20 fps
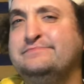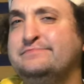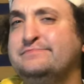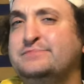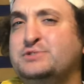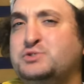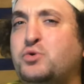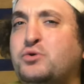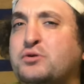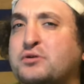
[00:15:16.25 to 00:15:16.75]

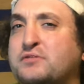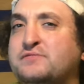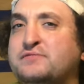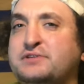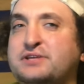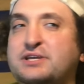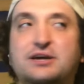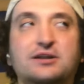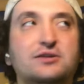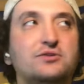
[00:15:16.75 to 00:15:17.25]
Sort of.
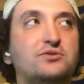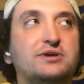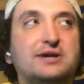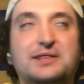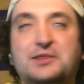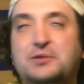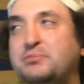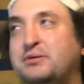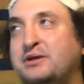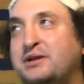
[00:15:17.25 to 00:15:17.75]
You got to look
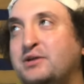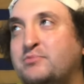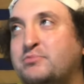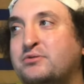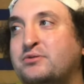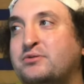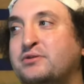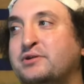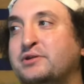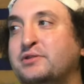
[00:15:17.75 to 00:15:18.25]
at the
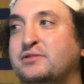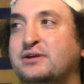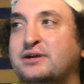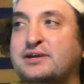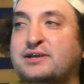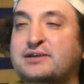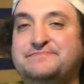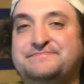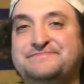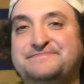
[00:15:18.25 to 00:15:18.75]
paper and,
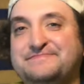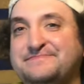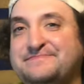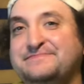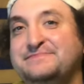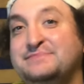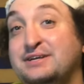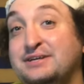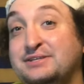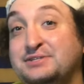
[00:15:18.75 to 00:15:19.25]
like,
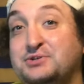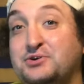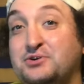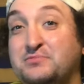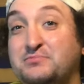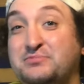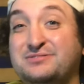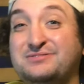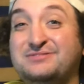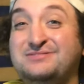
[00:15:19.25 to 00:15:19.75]

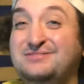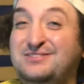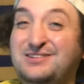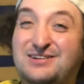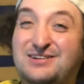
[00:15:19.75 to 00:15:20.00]
interpret.